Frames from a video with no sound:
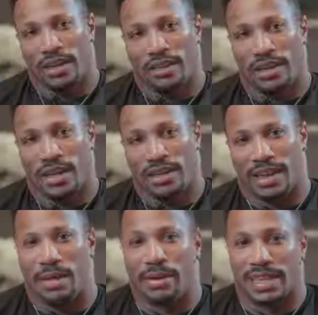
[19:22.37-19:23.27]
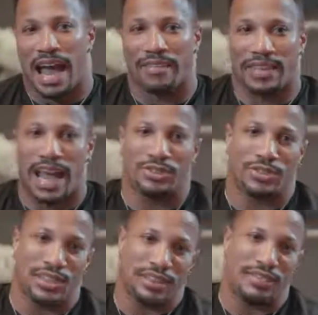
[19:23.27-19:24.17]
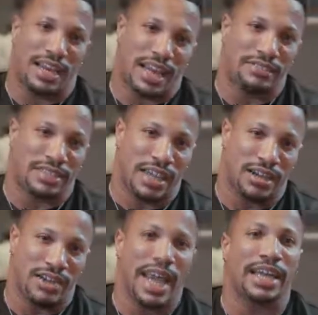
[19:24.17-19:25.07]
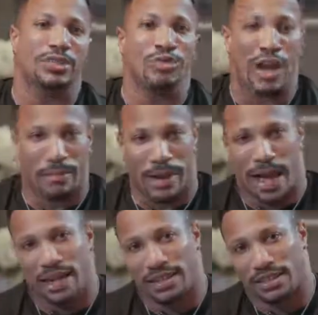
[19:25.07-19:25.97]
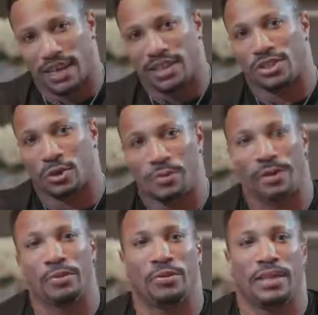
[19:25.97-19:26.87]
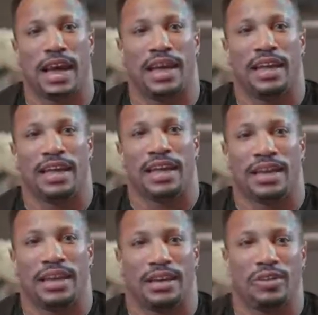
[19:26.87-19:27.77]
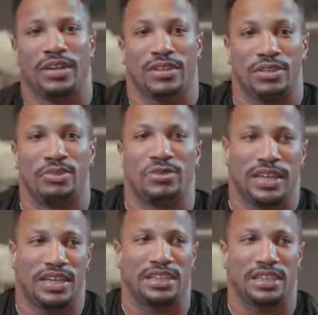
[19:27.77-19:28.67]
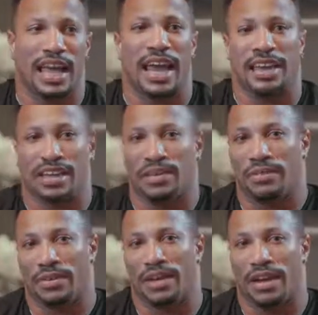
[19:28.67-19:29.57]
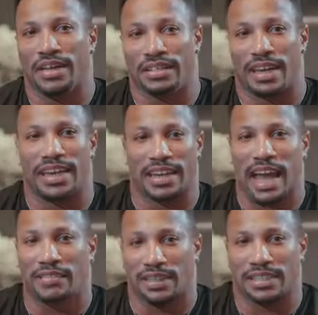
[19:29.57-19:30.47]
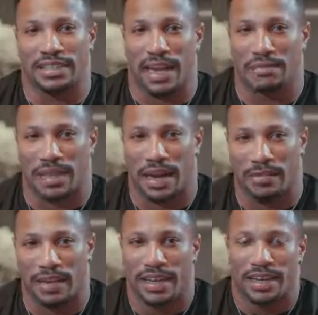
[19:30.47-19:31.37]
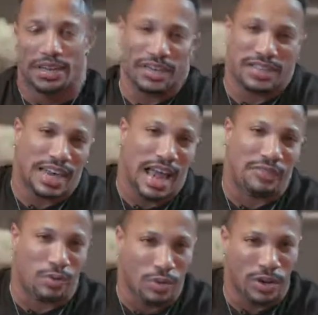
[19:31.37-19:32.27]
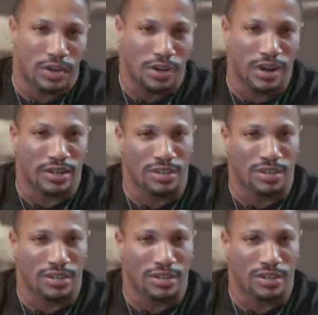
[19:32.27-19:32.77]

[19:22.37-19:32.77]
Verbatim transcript: then that means I have to actually live that lifestyle and create balance and show people that hey, you can do this and live a, a sane life at the same time. You're just gonna have to work hard.